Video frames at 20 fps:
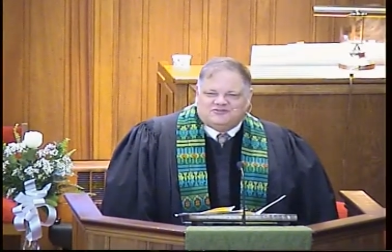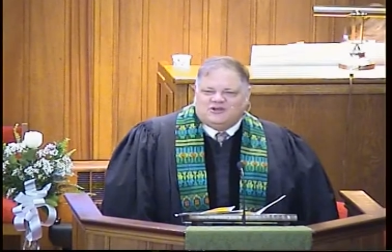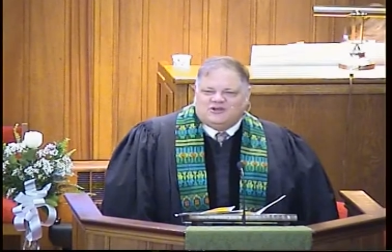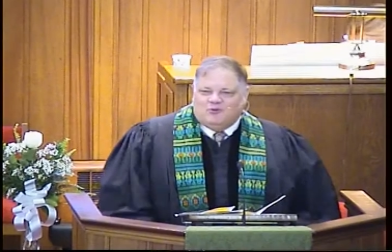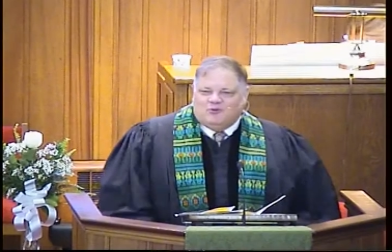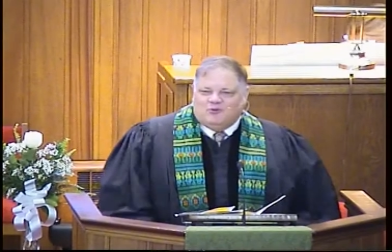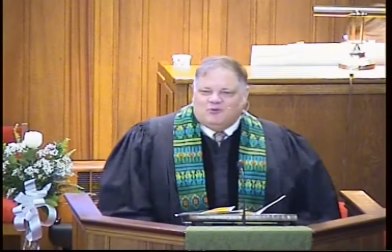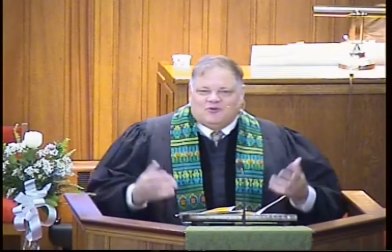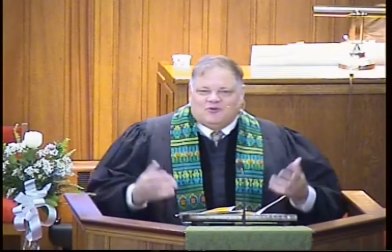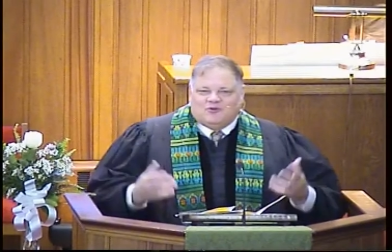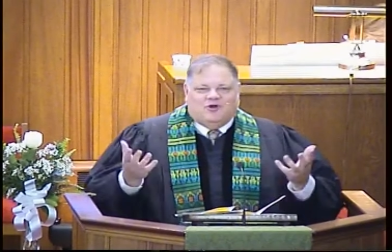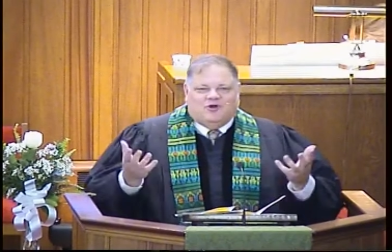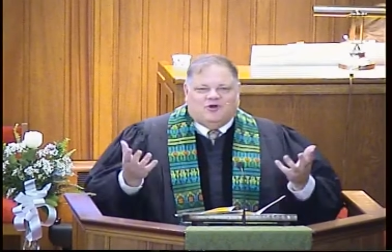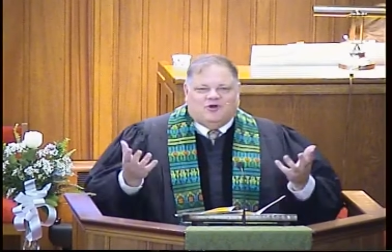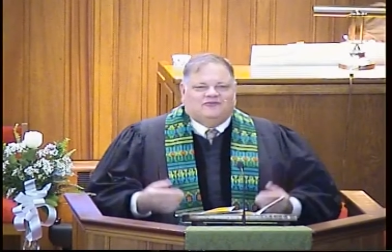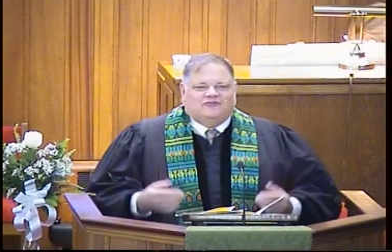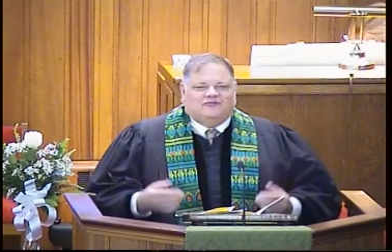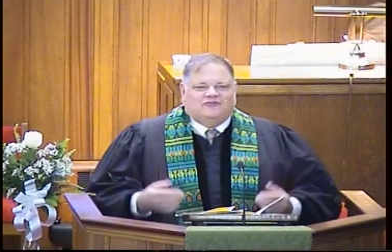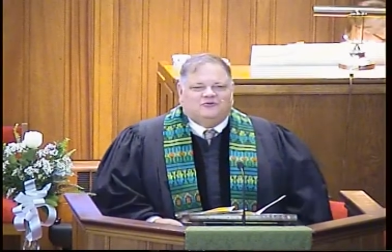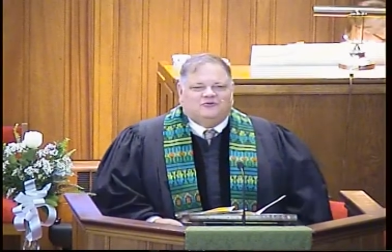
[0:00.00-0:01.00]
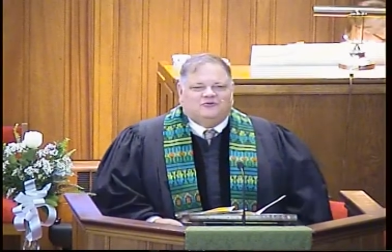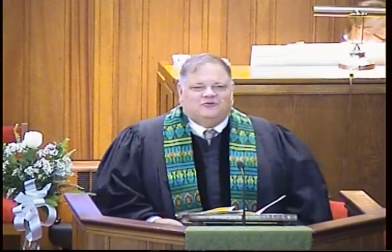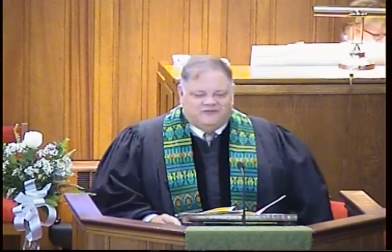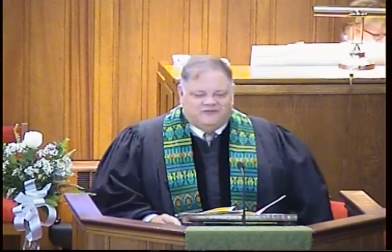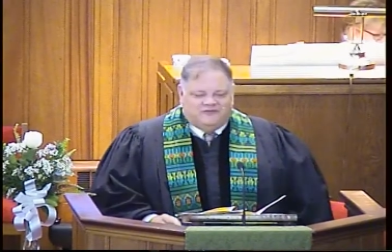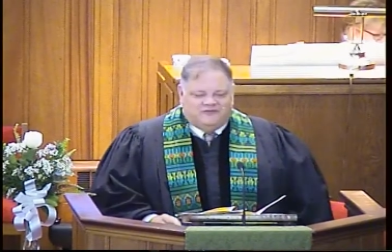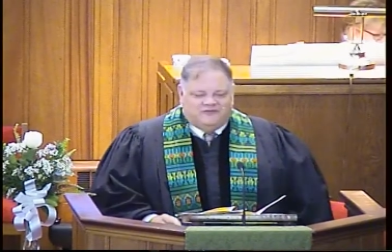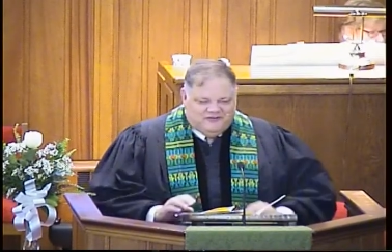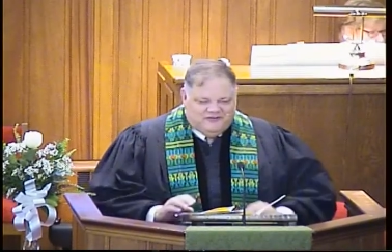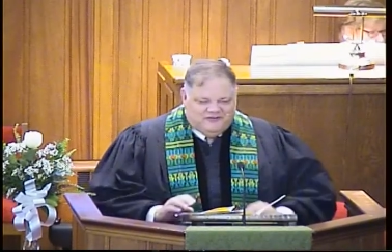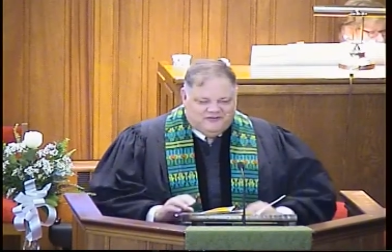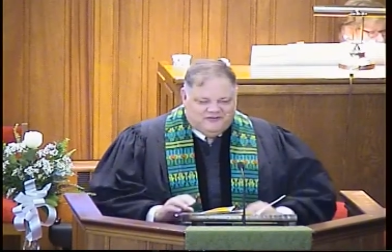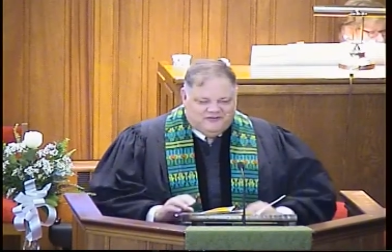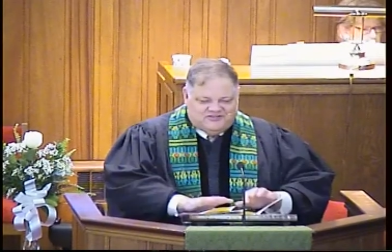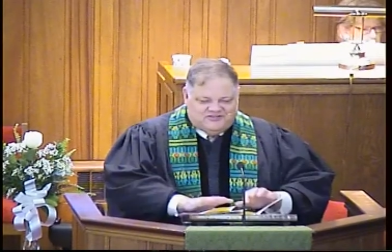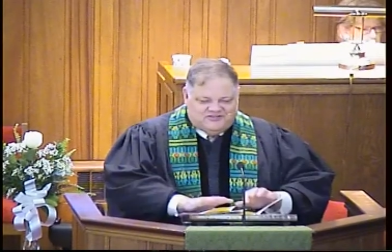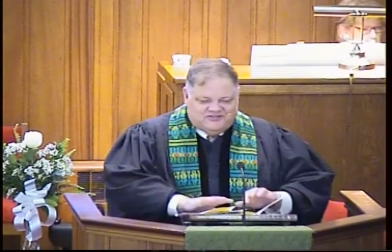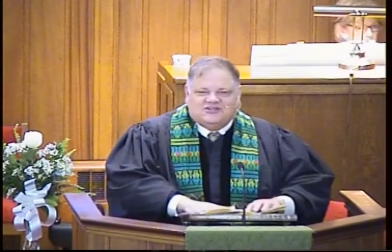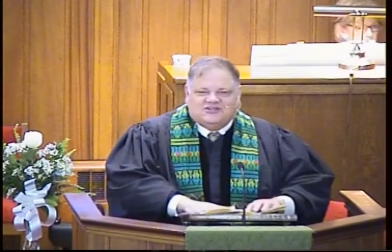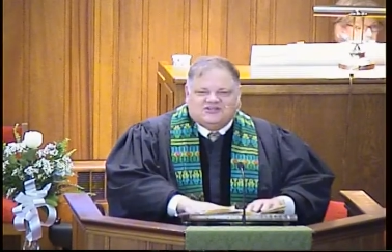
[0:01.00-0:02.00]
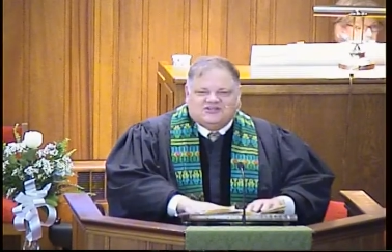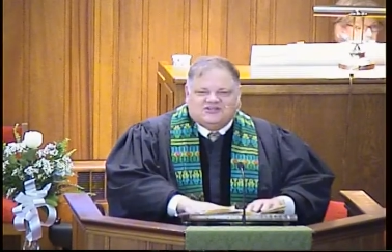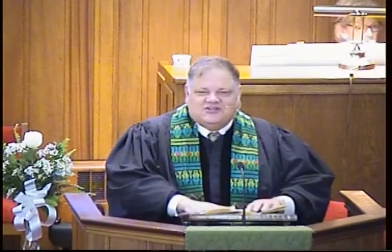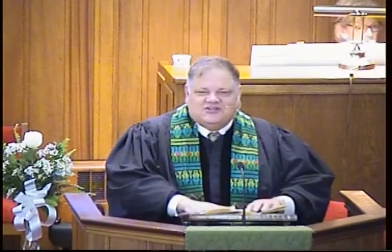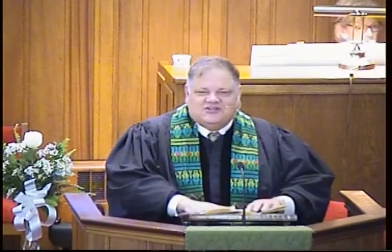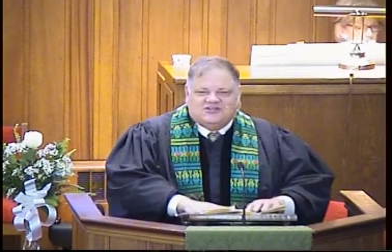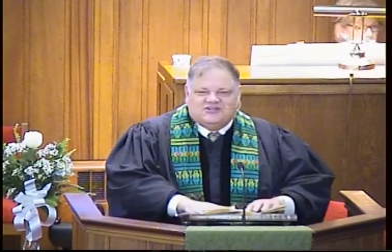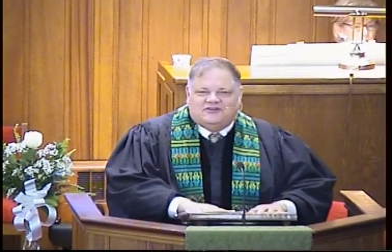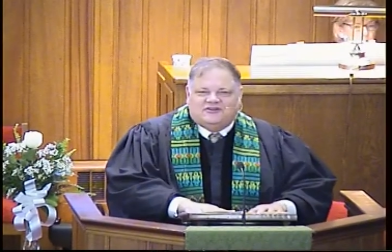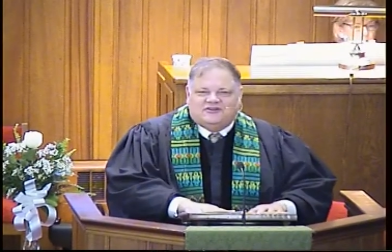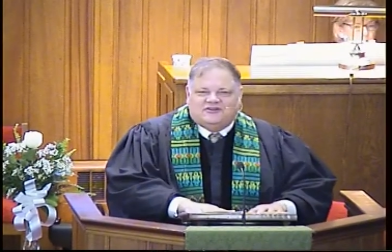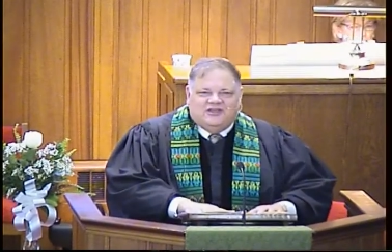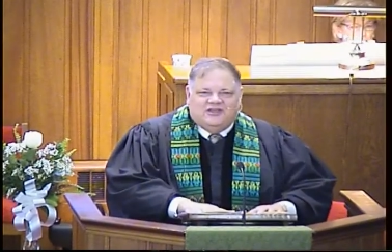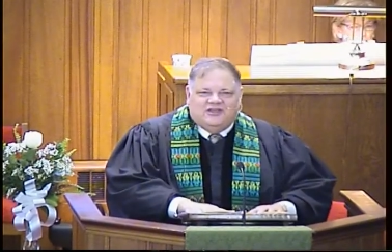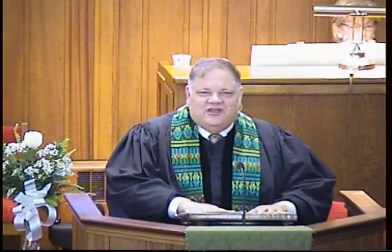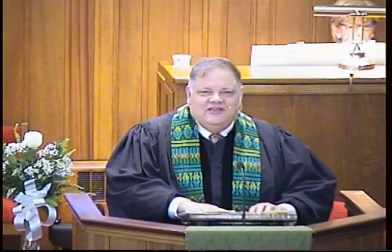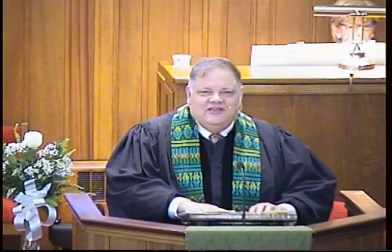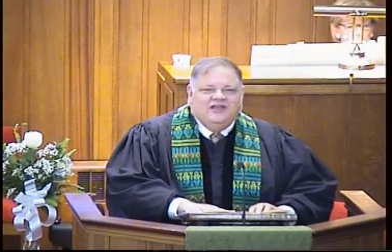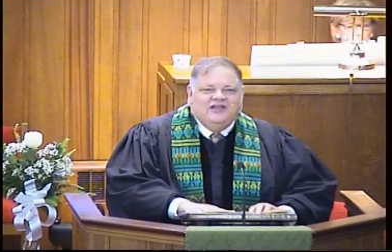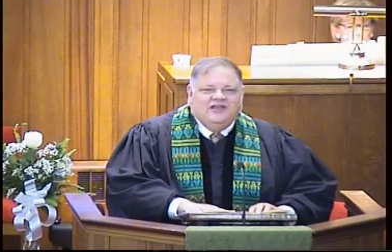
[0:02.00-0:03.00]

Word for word: I welcome all of you who have gathered in the sanctuary today